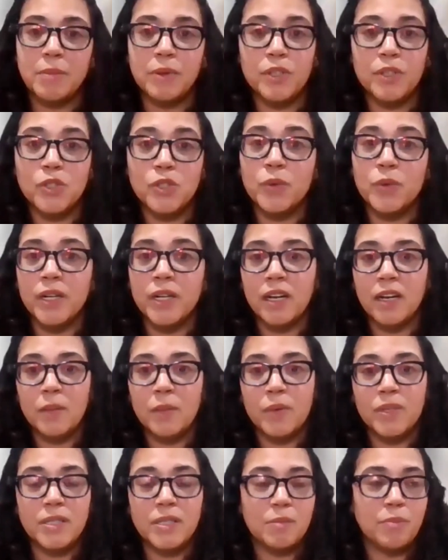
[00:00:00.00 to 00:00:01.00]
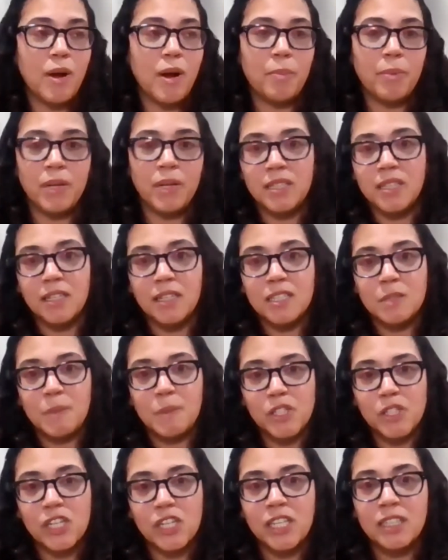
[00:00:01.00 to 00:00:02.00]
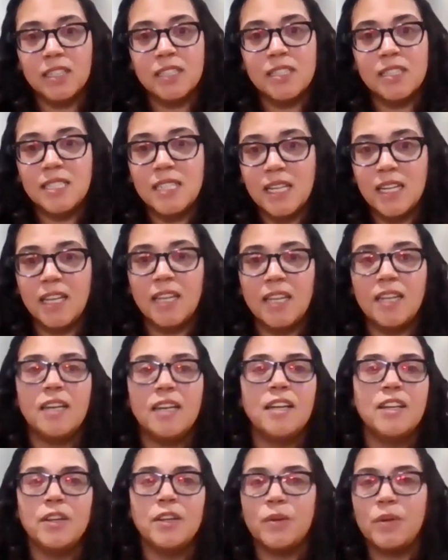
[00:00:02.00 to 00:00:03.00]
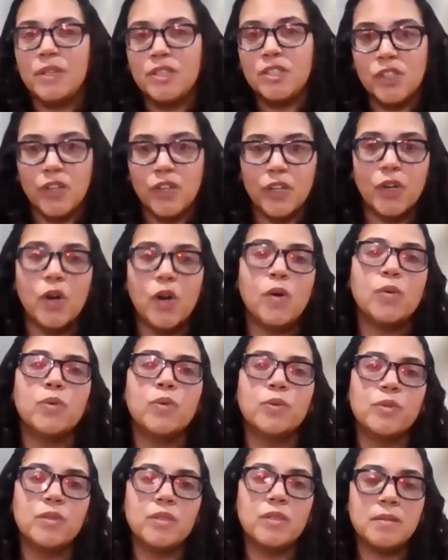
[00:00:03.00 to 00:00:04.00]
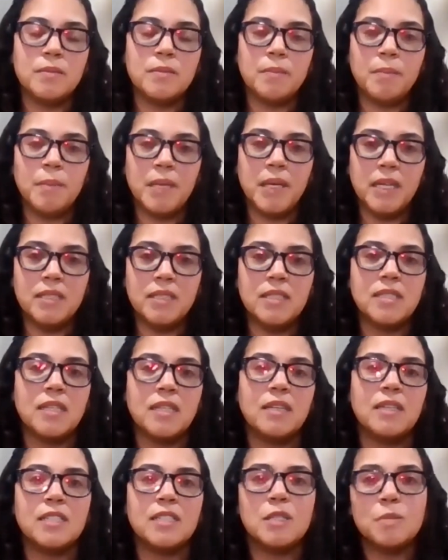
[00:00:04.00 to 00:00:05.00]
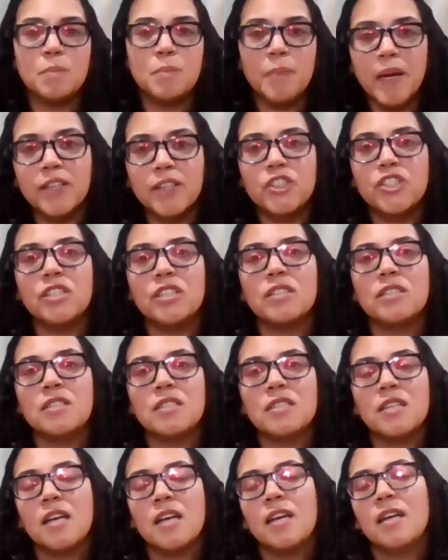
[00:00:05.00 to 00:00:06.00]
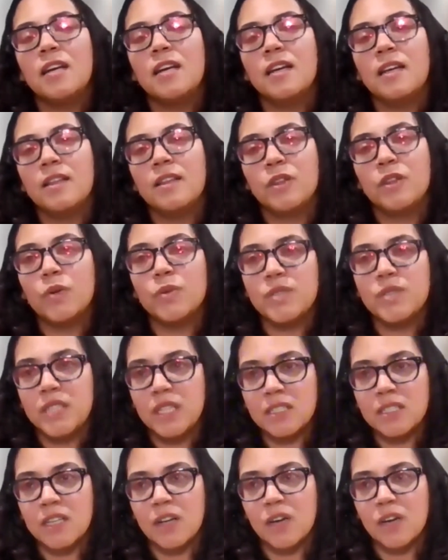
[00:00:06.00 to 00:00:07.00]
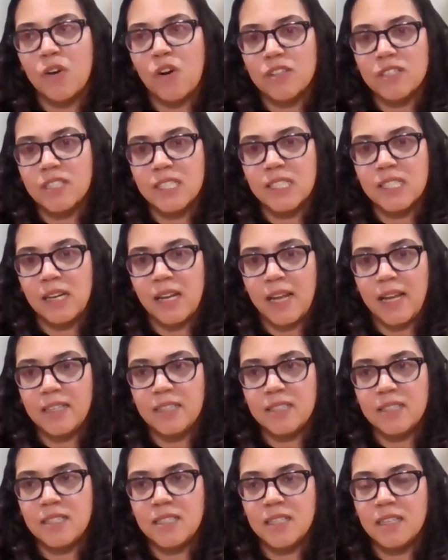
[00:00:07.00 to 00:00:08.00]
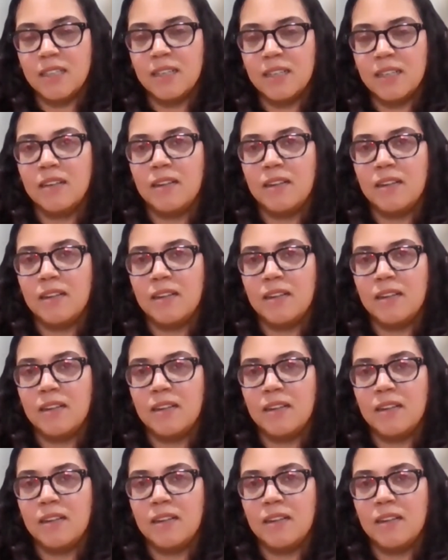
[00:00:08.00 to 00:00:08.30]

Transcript: able to do it and it wasn't properly done, especially in the city. You need certain codes, meets, and inspections. Those things can cause delays.